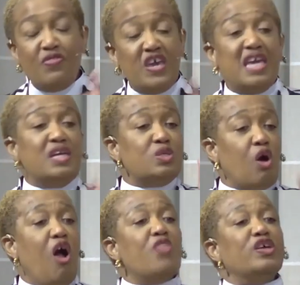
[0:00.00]

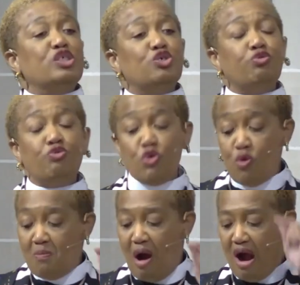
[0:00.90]
These are the
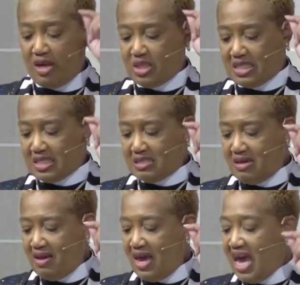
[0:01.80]
true
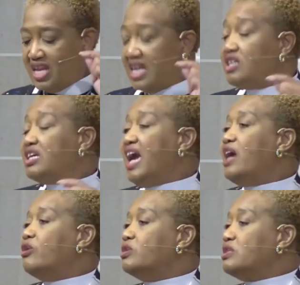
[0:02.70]
marks and
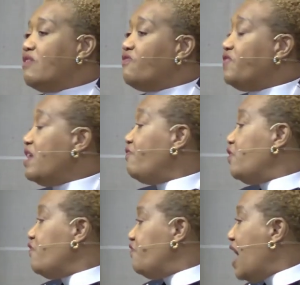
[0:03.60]
indicators of
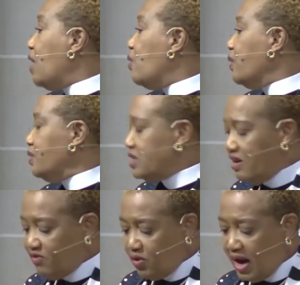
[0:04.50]
faithful
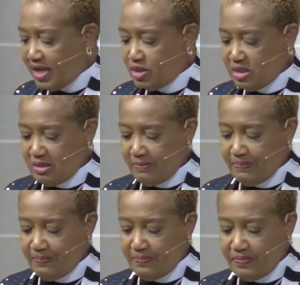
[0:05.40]
followers of Christ.
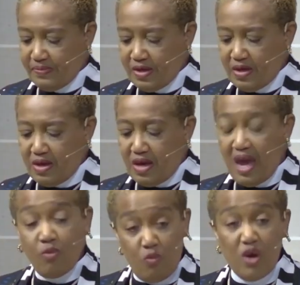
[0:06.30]

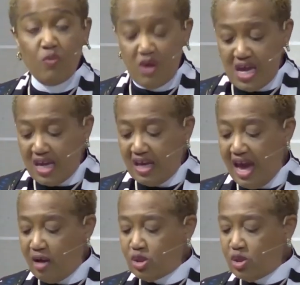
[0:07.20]
And when we
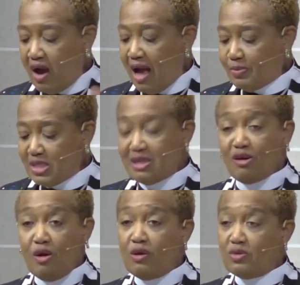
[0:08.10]
encounter
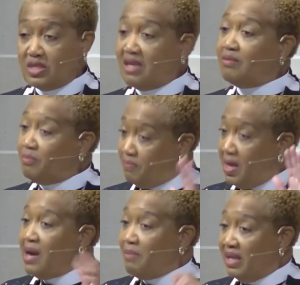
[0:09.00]
obstacles, and
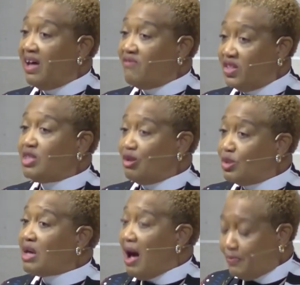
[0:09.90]
beloved,
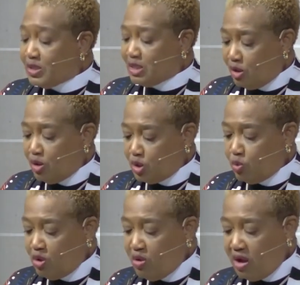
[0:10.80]
those
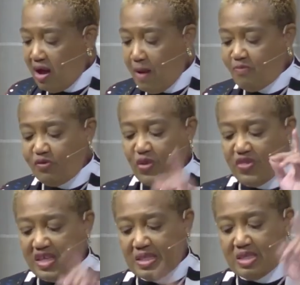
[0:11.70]
obstacles will come, for
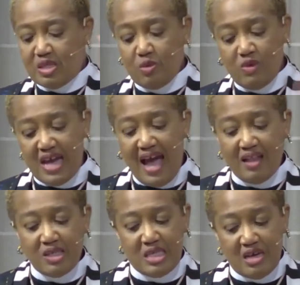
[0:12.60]
this is the
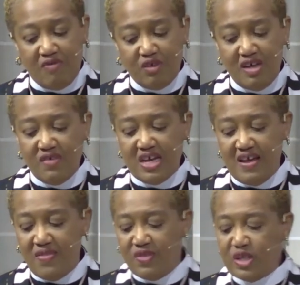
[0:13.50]
reality of
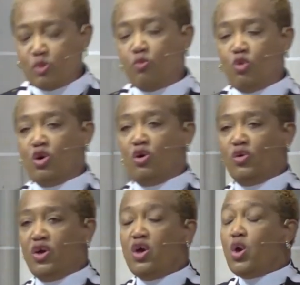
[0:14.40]
living in this
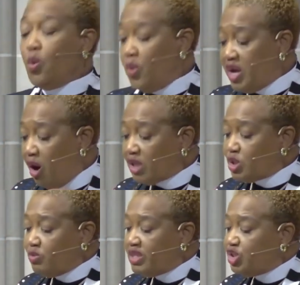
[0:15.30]
world. We are
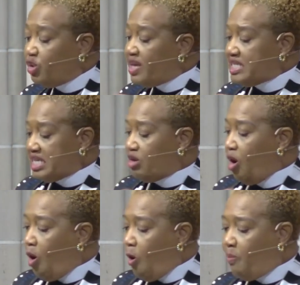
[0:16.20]
to rejoice in
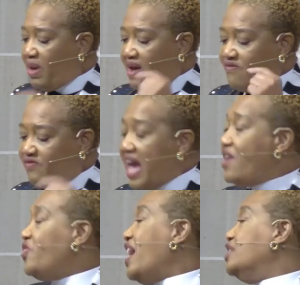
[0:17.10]
hope,
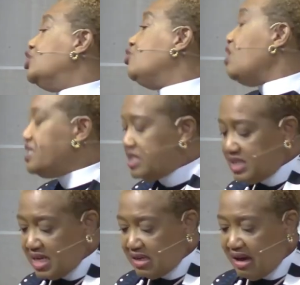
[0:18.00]
faith, and
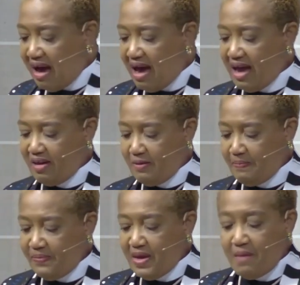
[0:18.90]
trust in God.
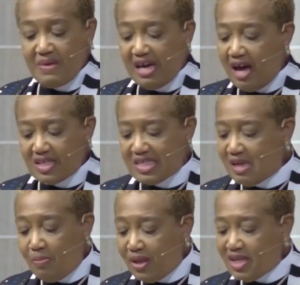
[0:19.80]
Because,
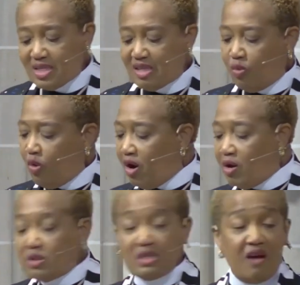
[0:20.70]
siblings, in the
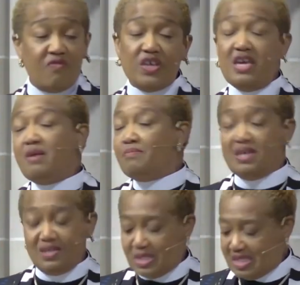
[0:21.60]
words of the
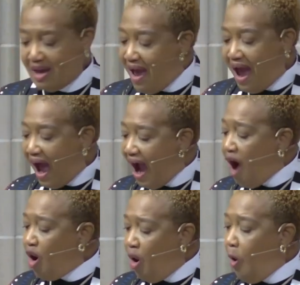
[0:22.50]
hymnist,
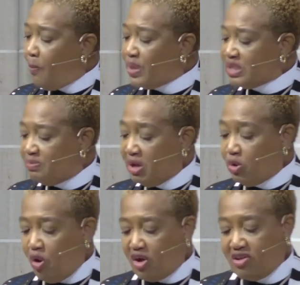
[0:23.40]
our hope is
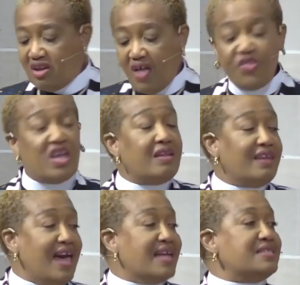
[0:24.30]
built on
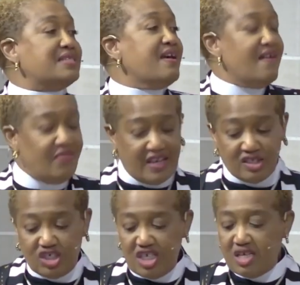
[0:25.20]
nothing less
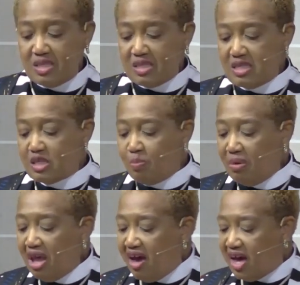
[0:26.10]
than Jesus'
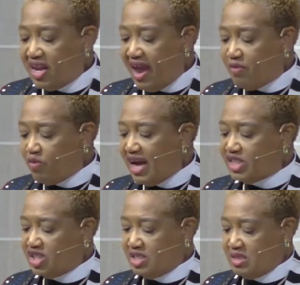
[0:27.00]
blood and
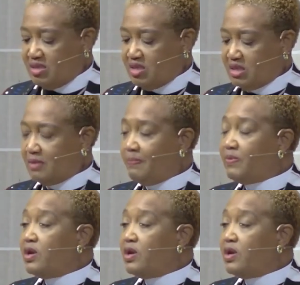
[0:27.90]
righteousness.